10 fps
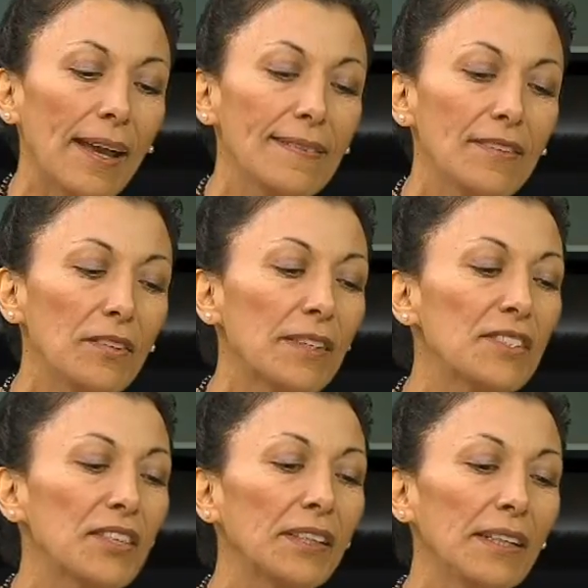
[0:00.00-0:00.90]
I think so in
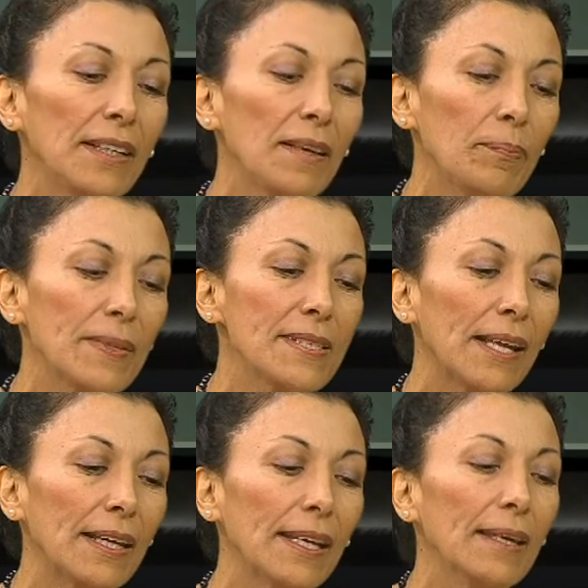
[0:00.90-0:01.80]
Argentina,
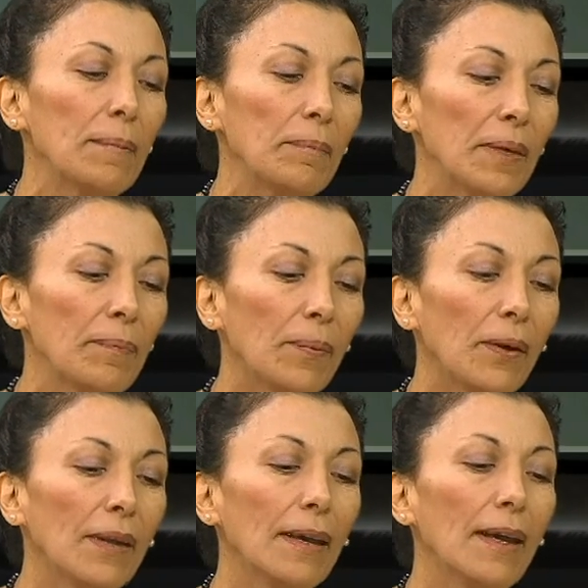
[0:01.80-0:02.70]
especially, people